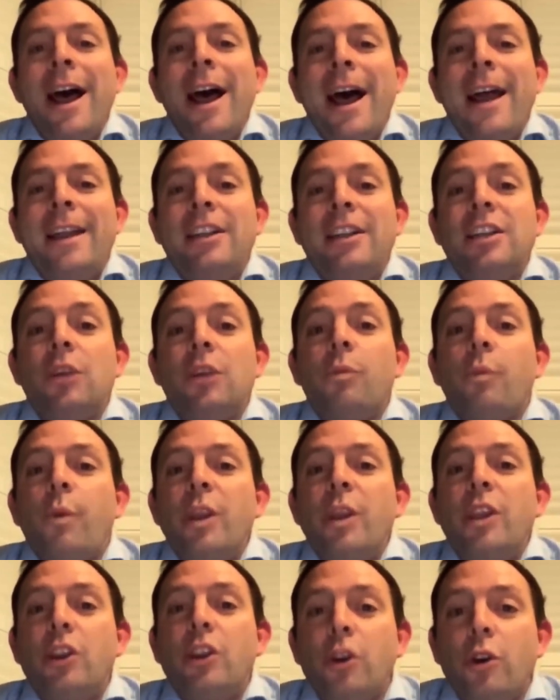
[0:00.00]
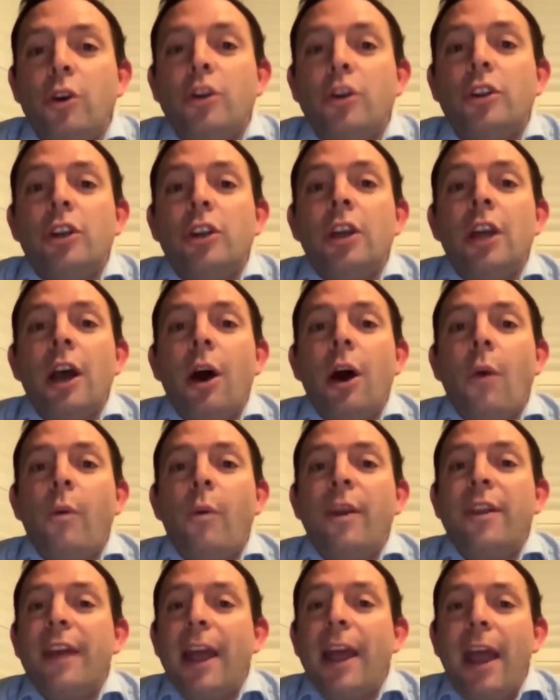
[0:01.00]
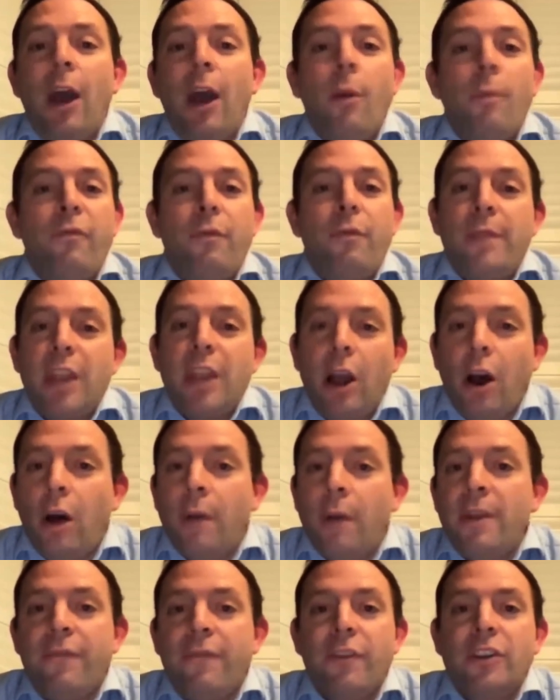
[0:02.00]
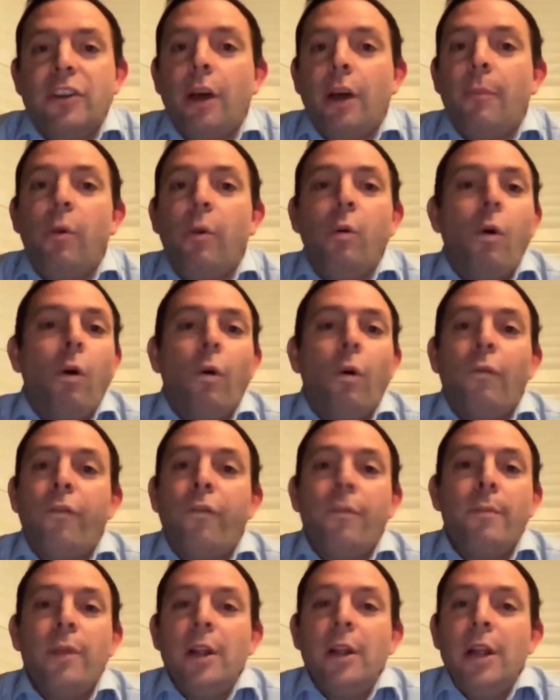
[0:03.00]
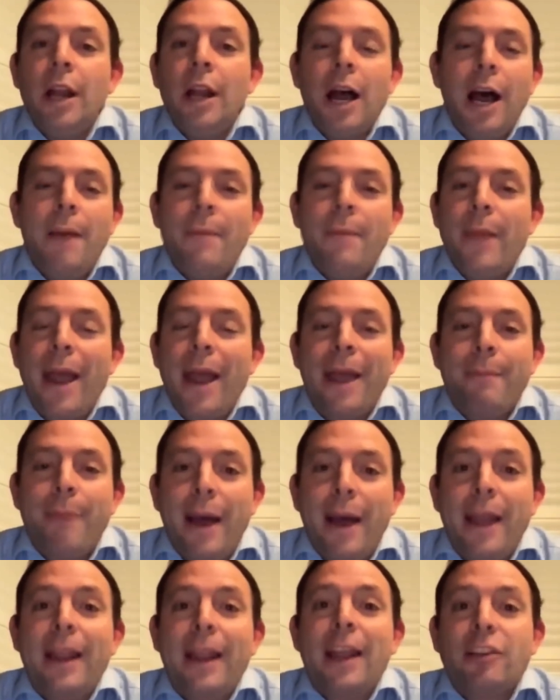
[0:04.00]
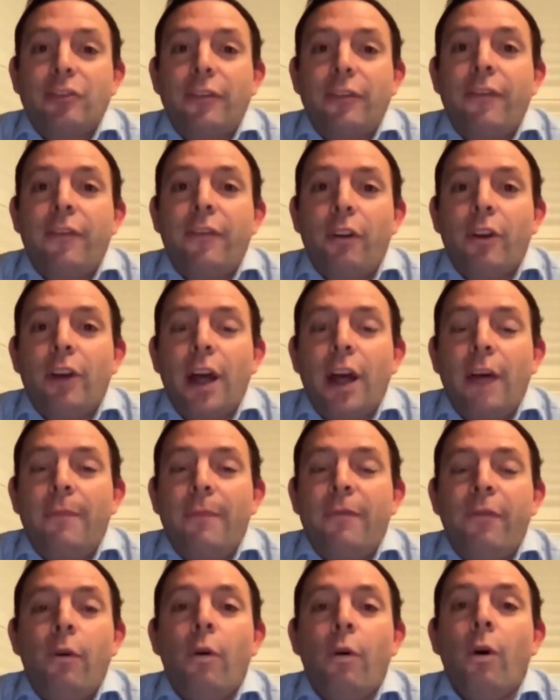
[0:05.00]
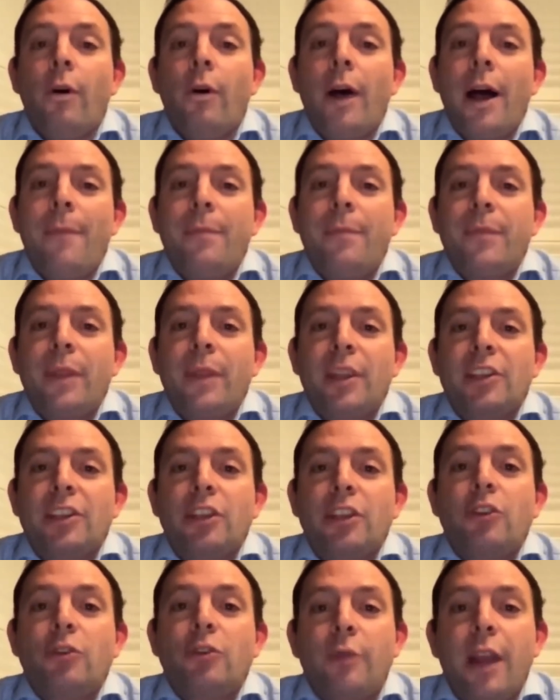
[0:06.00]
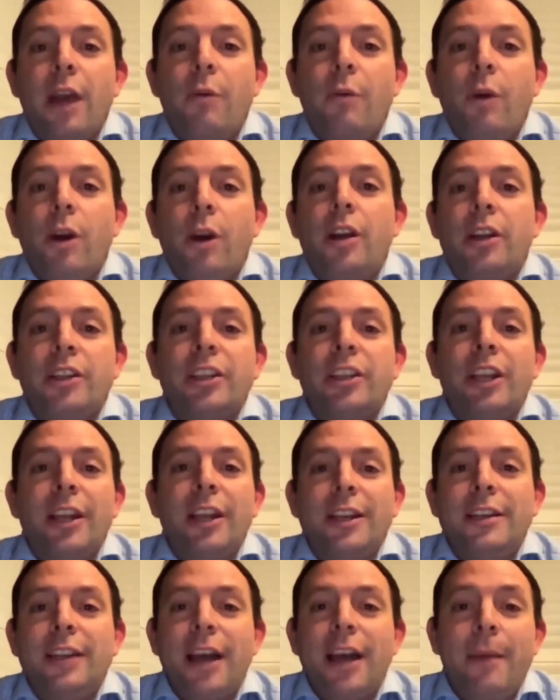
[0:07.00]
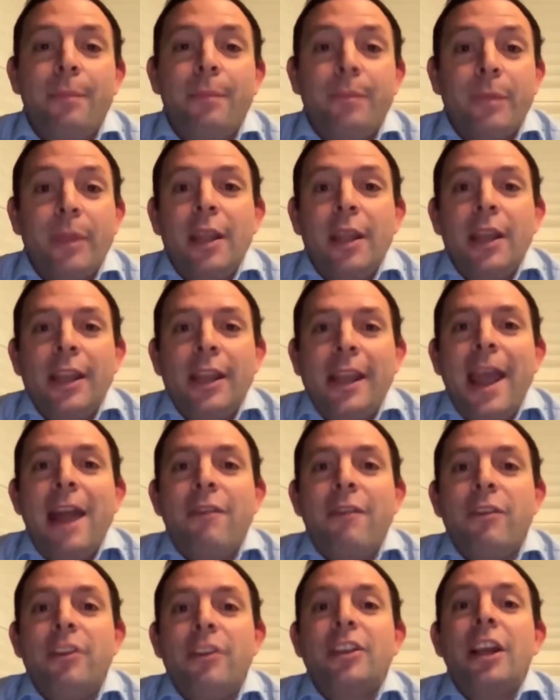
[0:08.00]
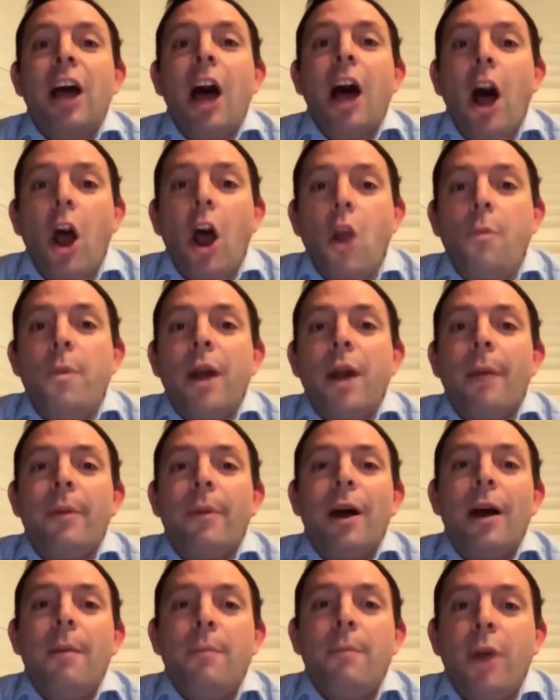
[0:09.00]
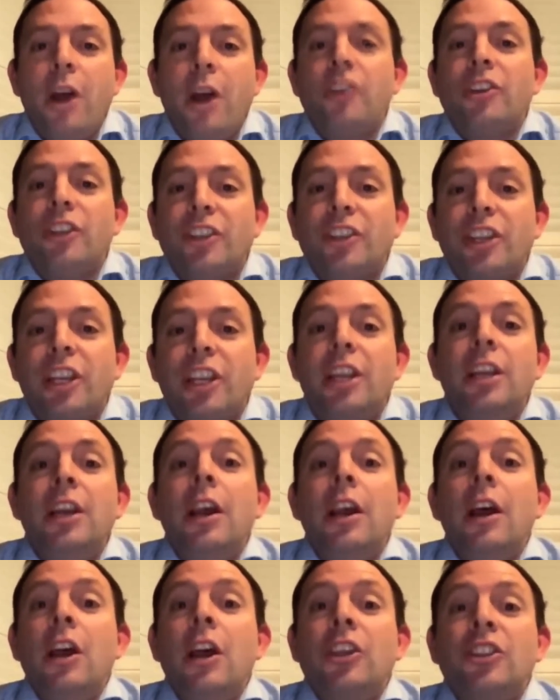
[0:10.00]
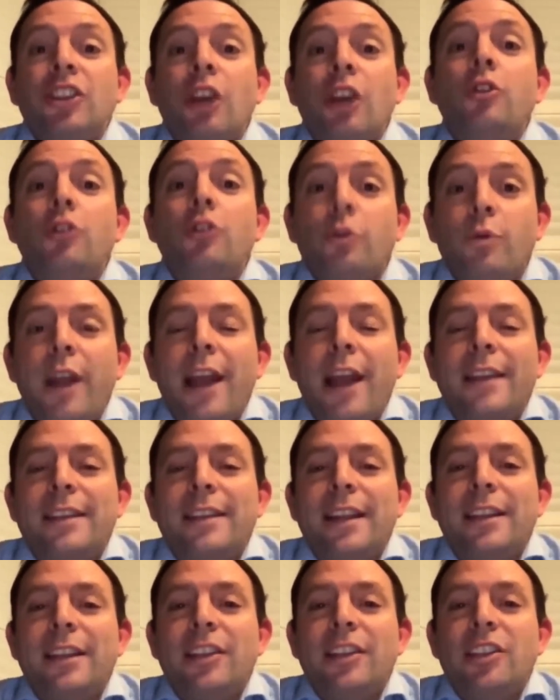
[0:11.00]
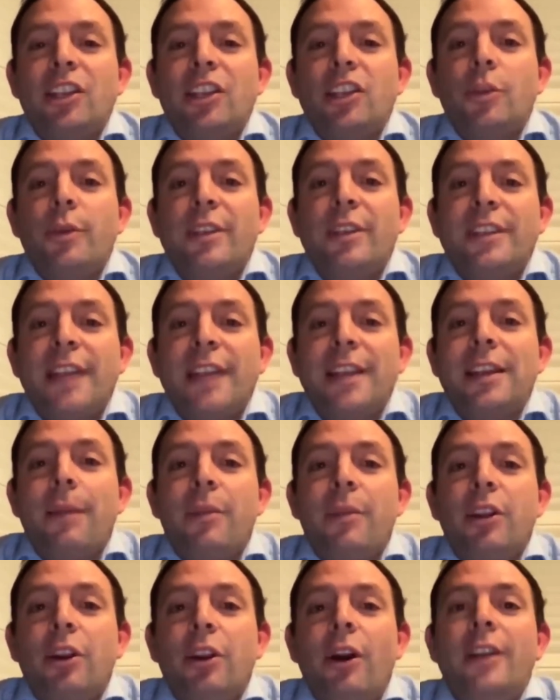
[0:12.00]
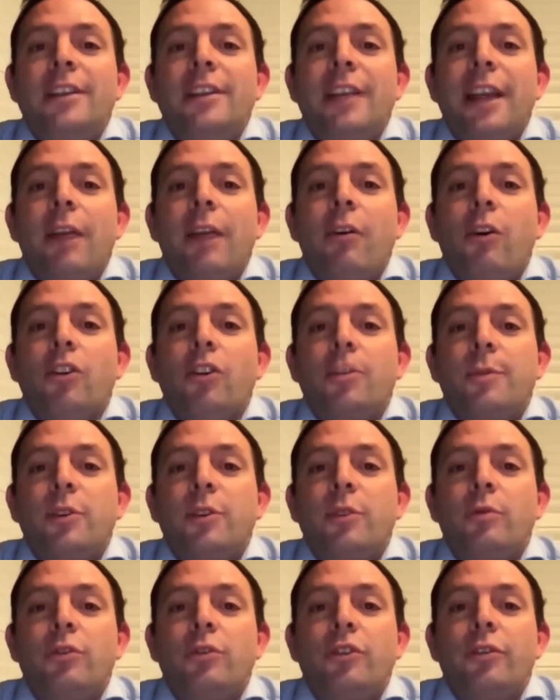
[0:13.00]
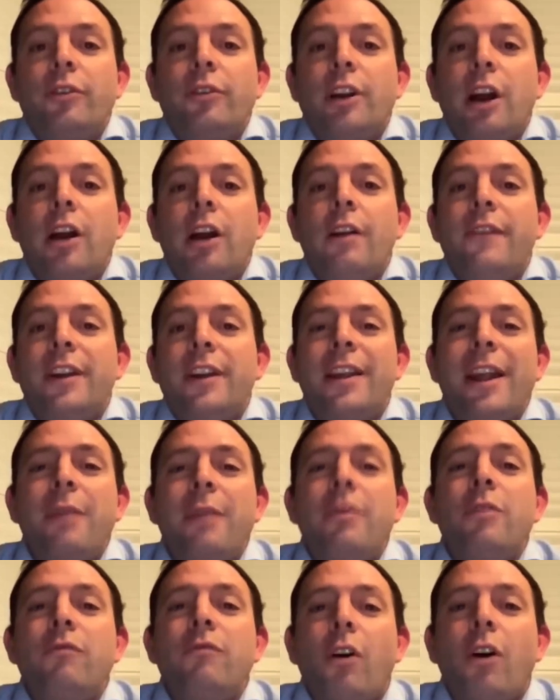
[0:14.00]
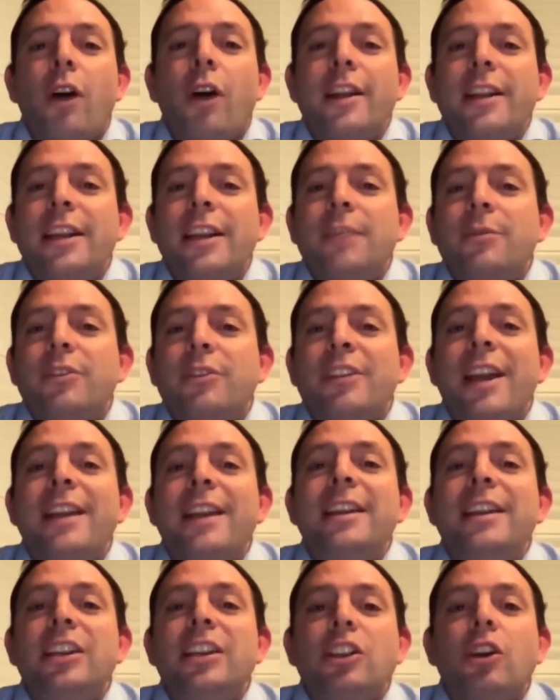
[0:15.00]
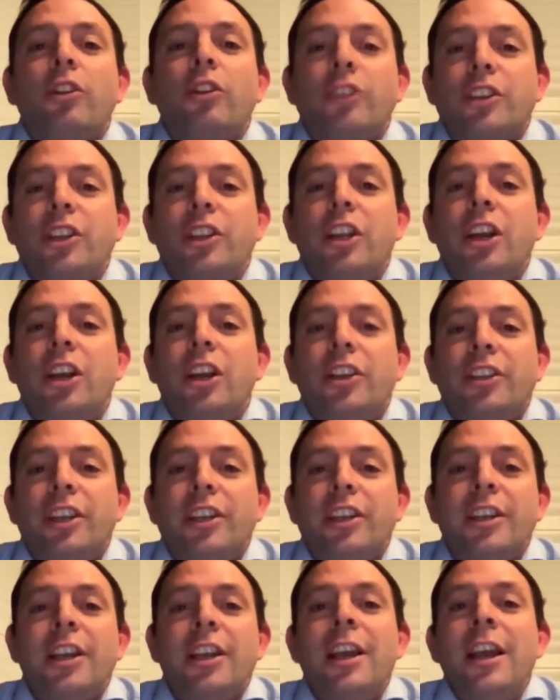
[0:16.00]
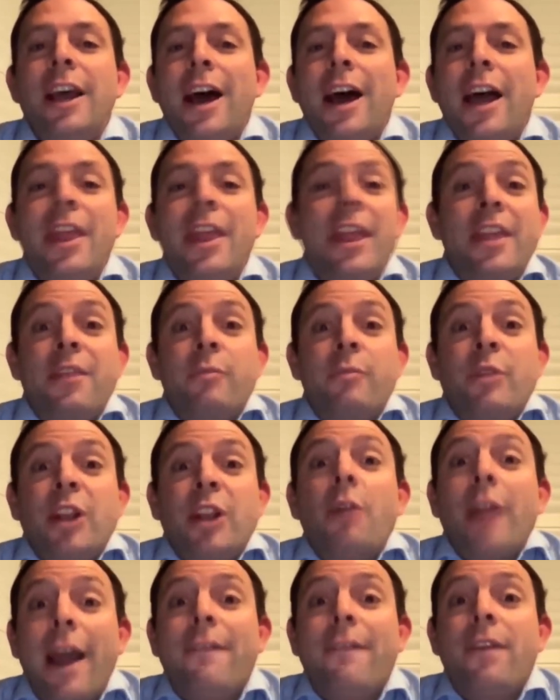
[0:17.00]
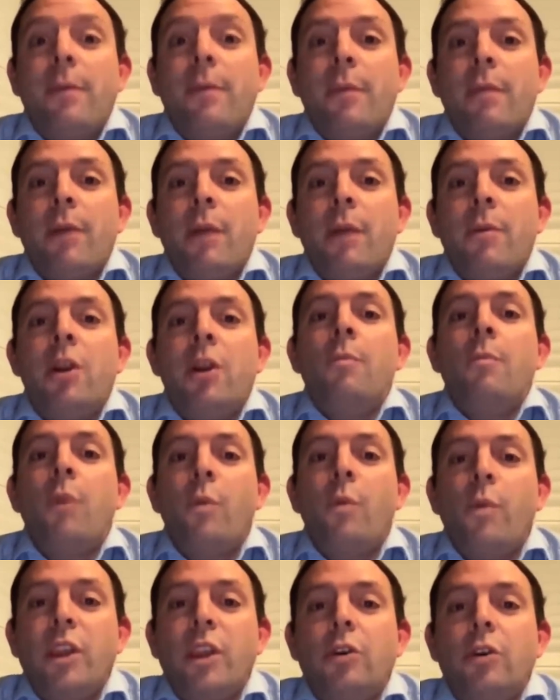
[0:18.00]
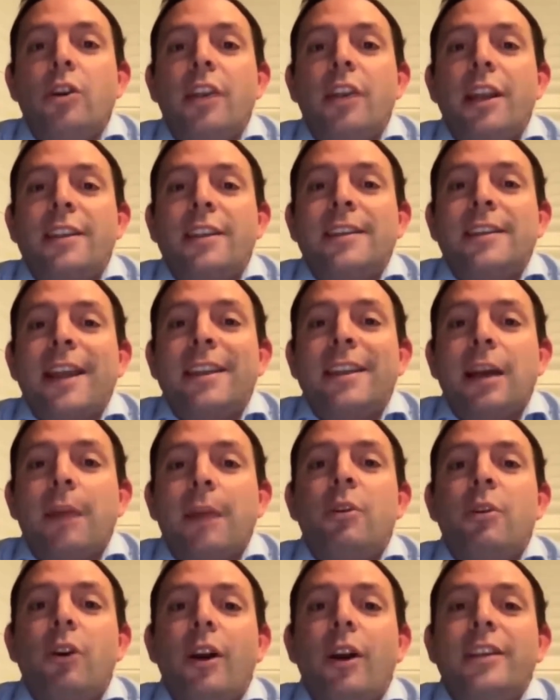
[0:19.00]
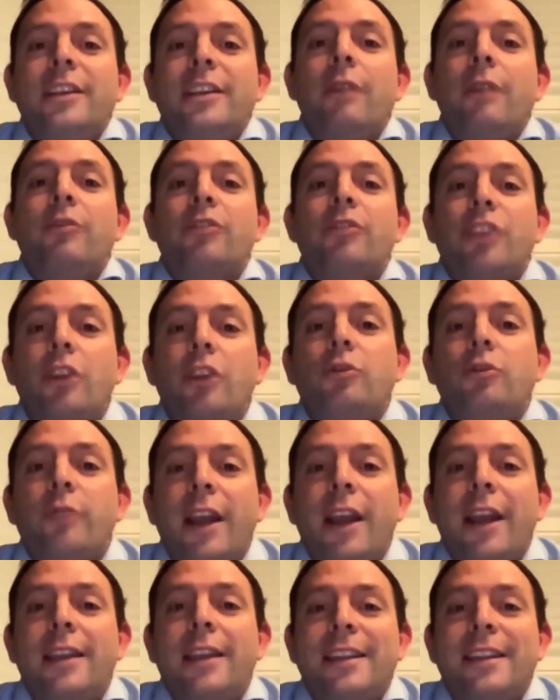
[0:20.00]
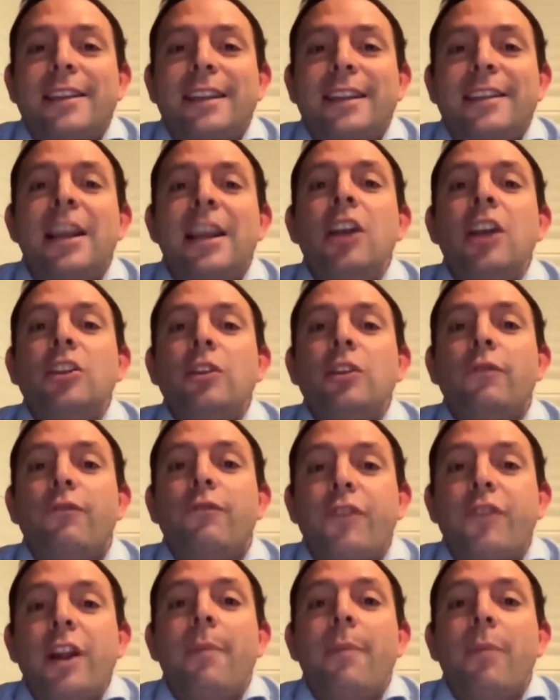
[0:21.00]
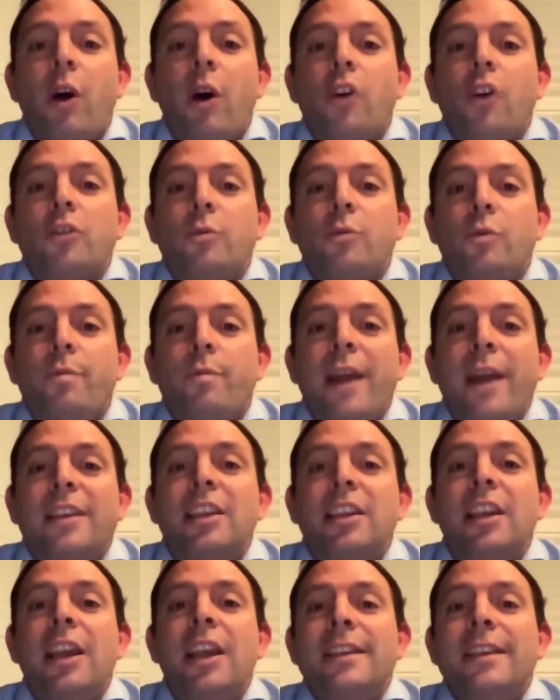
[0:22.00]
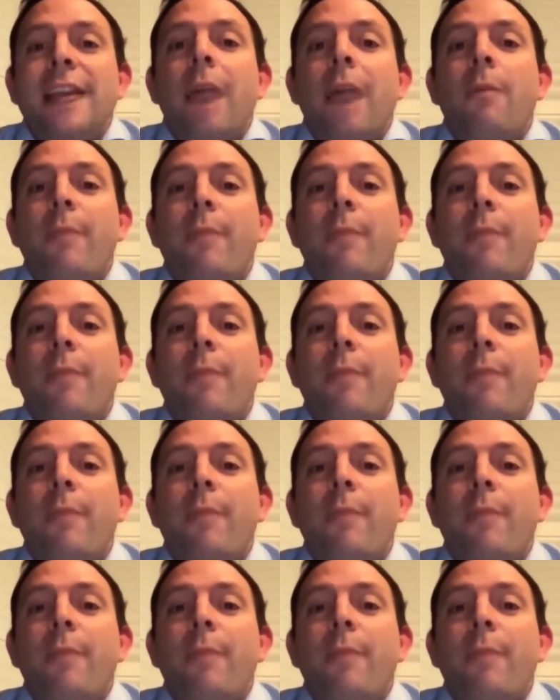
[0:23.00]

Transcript: And we could, with help from the army, for example, or from paying extra for social care workers and carers, open up emergency social care settings. So we set up the Nightingale hospitals during COVID, and they were the wrong ideas because they needed doctors and nurses, and we don't have them at the moment. But we could set up Nightingale social care settings to free up the hospital beds so our